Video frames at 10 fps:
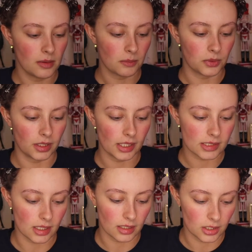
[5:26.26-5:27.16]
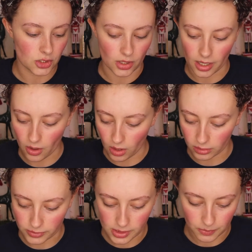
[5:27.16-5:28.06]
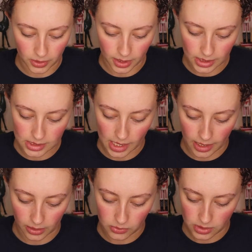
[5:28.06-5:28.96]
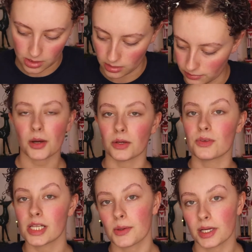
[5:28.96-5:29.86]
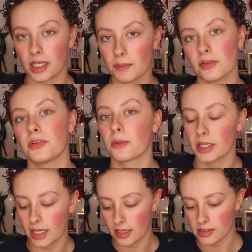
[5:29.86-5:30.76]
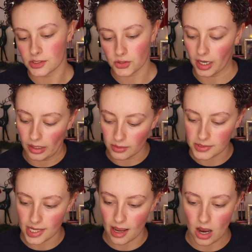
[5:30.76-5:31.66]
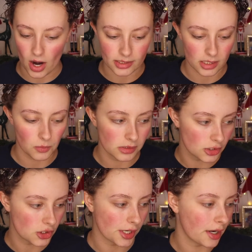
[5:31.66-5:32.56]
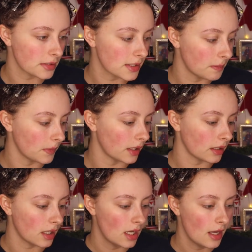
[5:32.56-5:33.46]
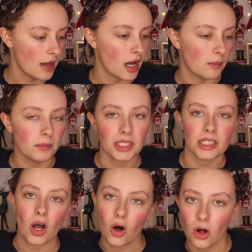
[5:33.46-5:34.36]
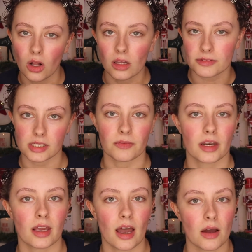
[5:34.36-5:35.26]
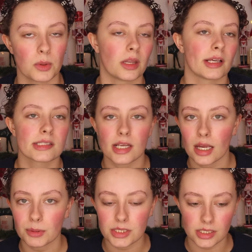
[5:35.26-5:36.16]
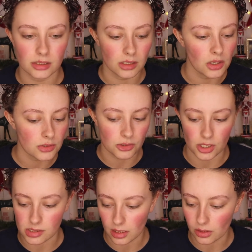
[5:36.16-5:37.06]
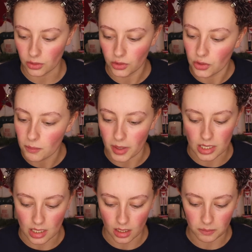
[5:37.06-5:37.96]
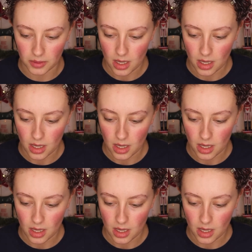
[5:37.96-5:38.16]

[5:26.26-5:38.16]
pretty excited to try all of these products out. All right, really quickly before we get into trying those out, I did want to share some like a mini haul of stuff that I got with like cyber deals or just like new makeup.